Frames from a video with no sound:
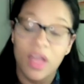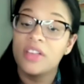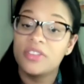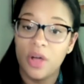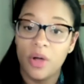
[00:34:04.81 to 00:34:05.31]

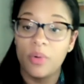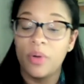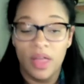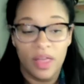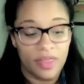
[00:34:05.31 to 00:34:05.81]

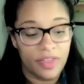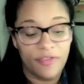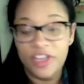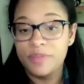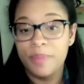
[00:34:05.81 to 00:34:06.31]
So the
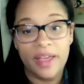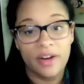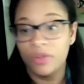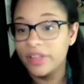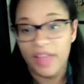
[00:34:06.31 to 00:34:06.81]
fish ban
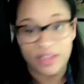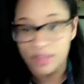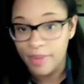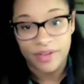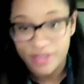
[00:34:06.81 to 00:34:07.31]
only lasted
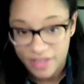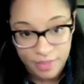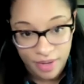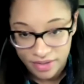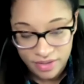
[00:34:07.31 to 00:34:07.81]
about six
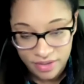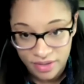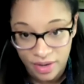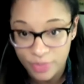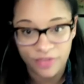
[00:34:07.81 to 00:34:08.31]
months.
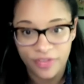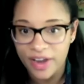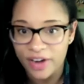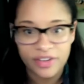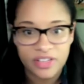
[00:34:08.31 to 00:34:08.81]
It was
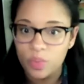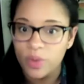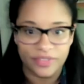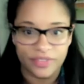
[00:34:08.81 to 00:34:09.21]
very swift,